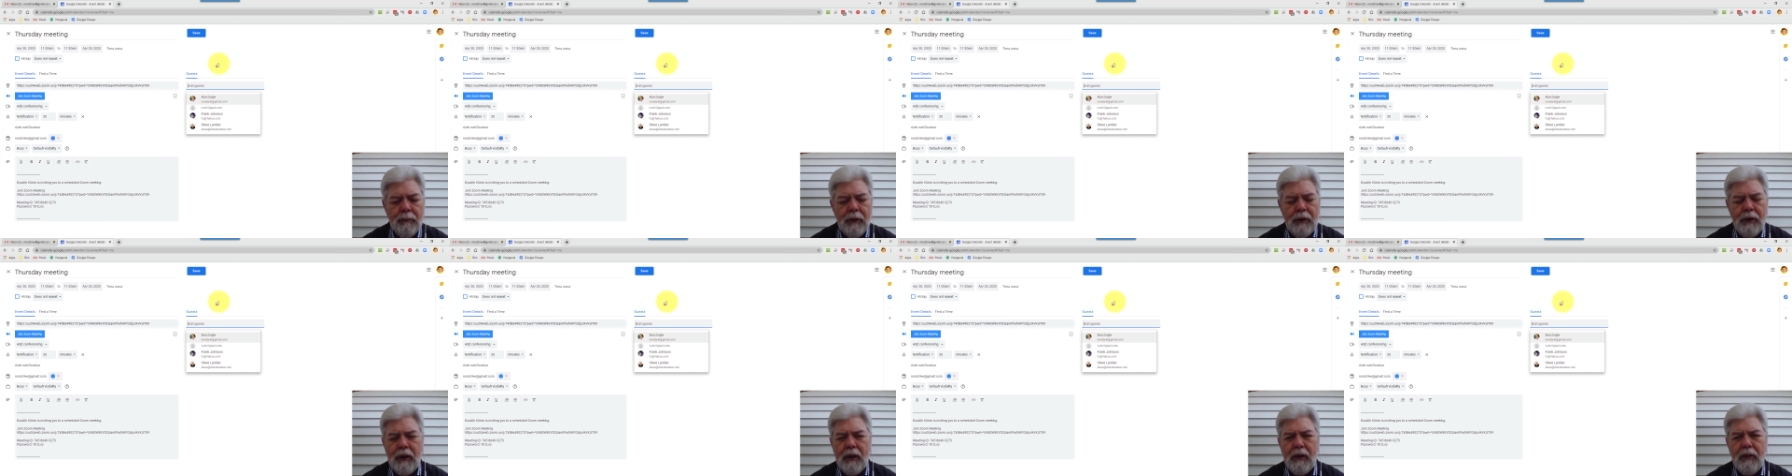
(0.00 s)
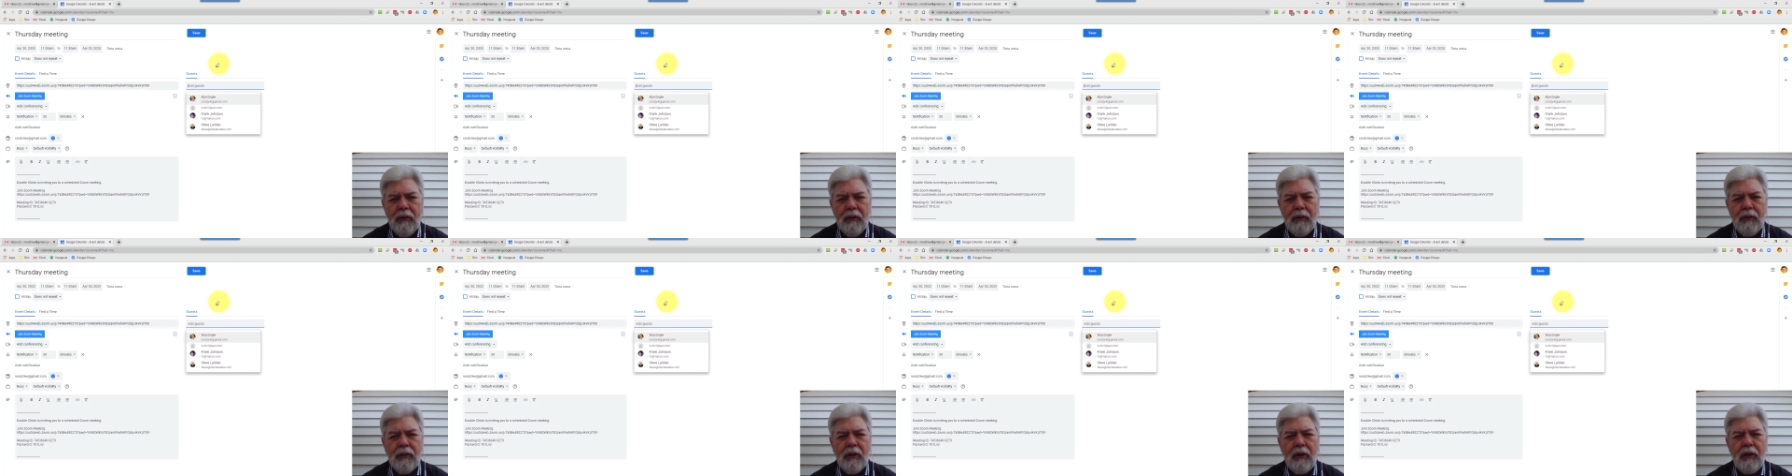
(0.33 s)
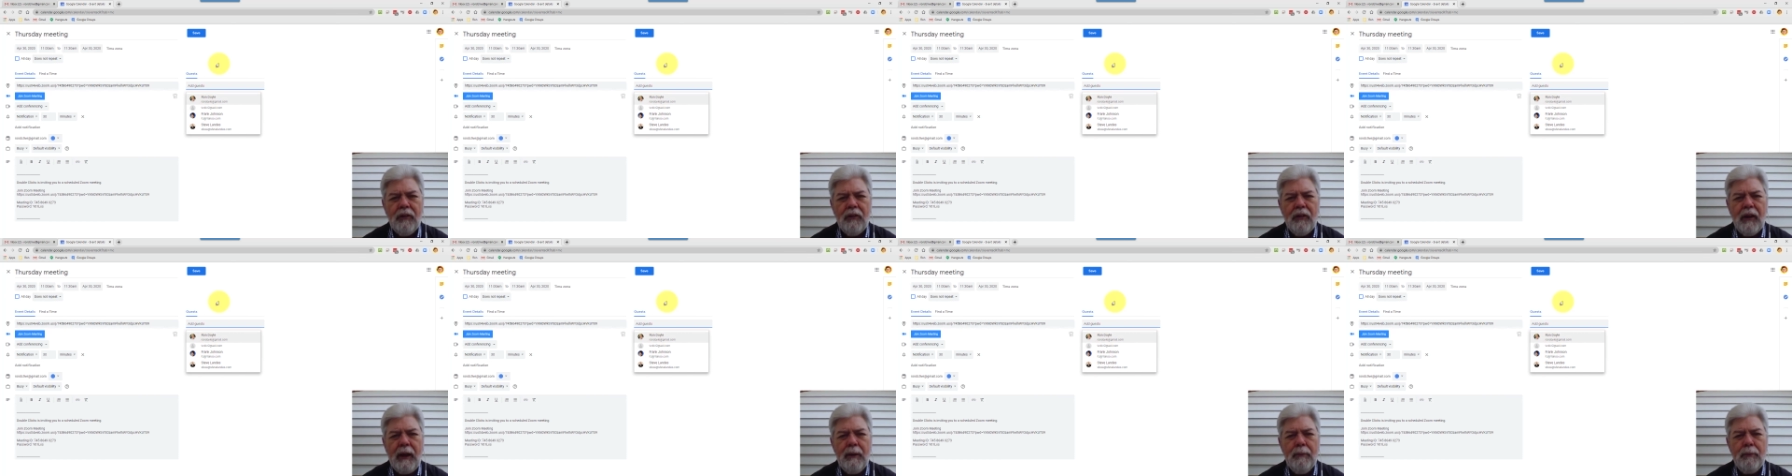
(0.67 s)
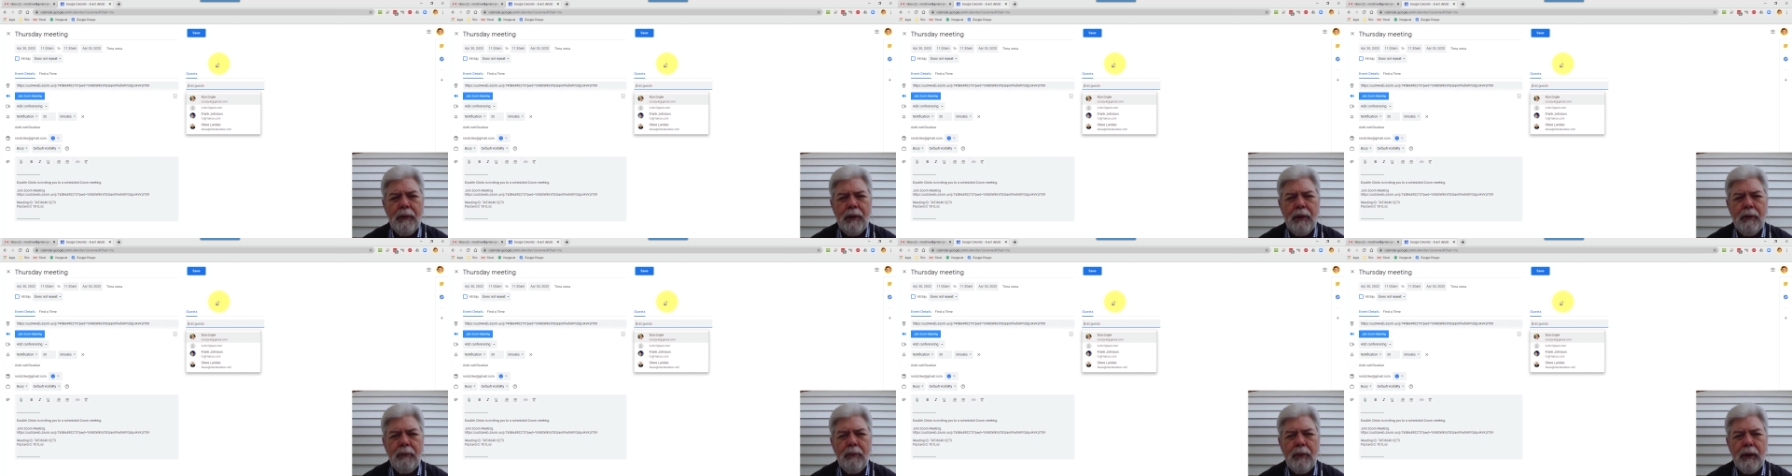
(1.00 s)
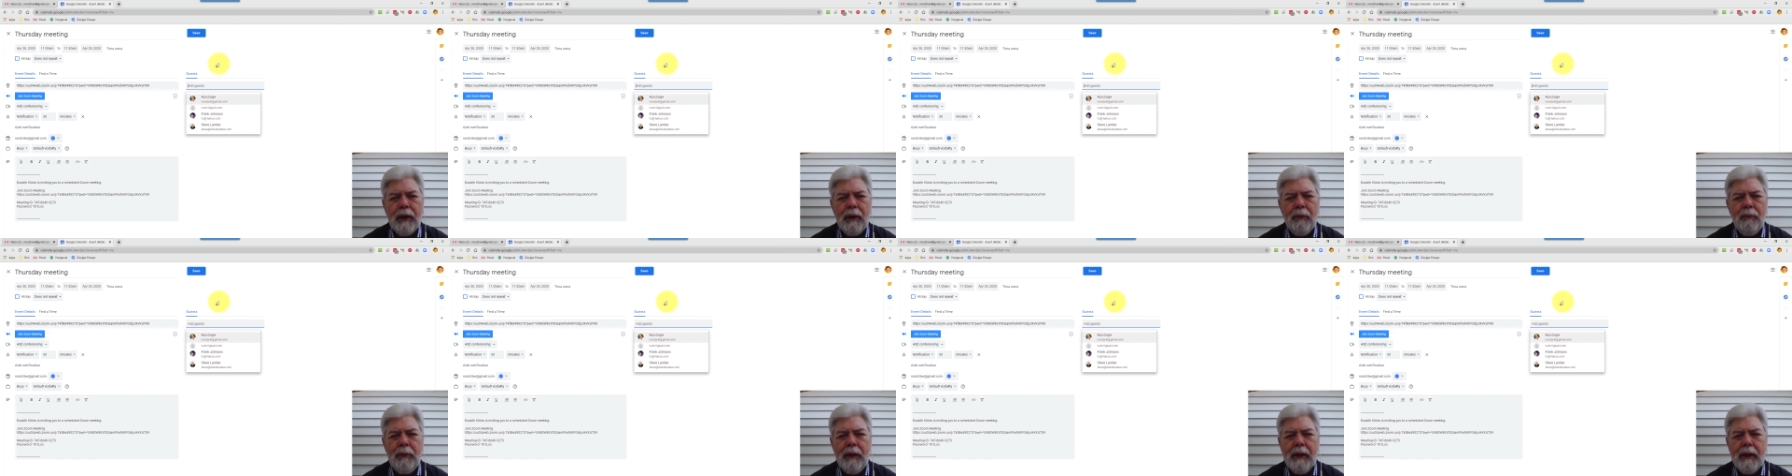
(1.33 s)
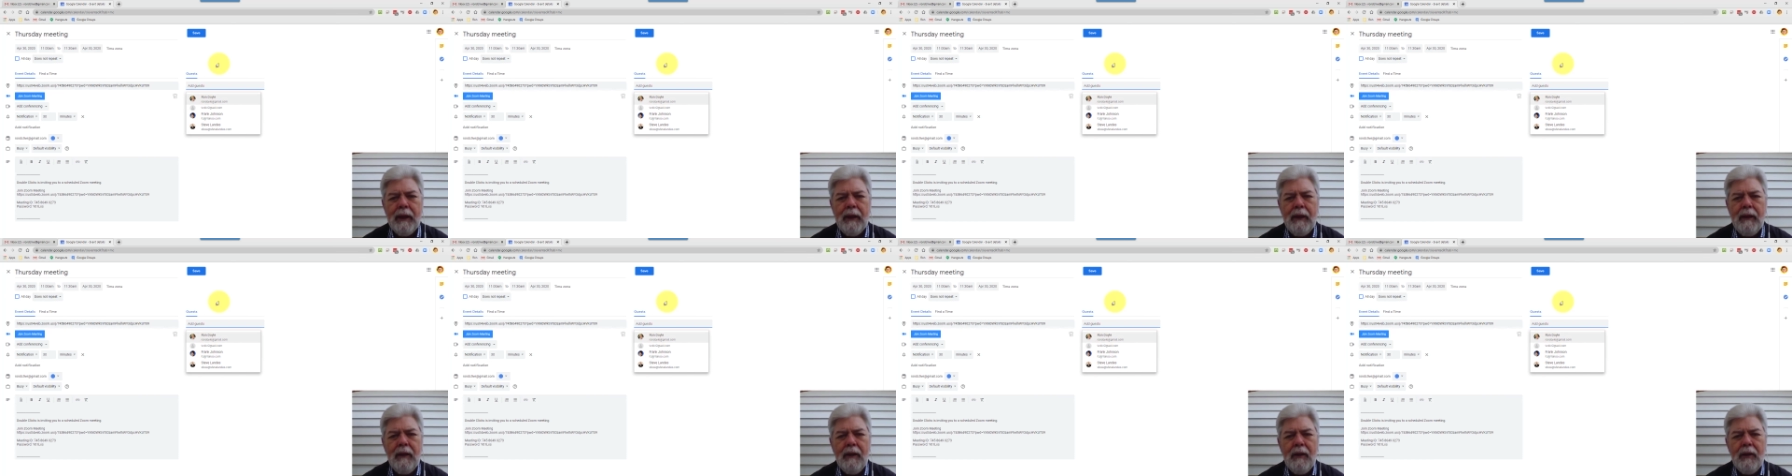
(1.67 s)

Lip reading: then you can just start typing to bring them in.